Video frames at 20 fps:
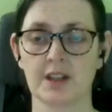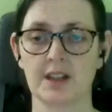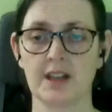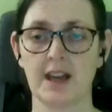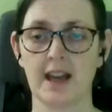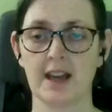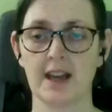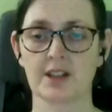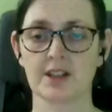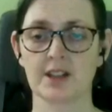
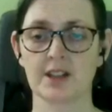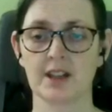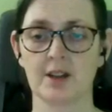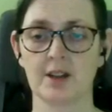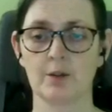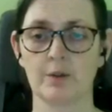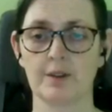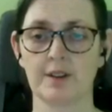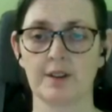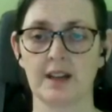
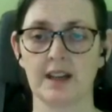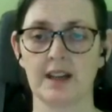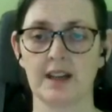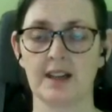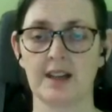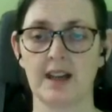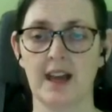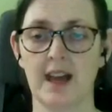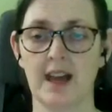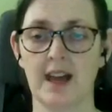connecting with the
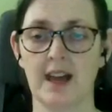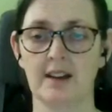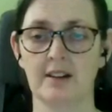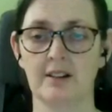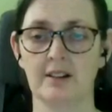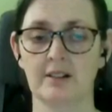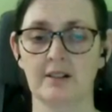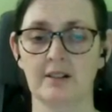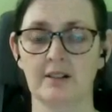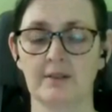
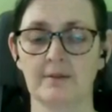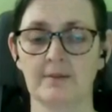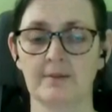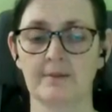inhale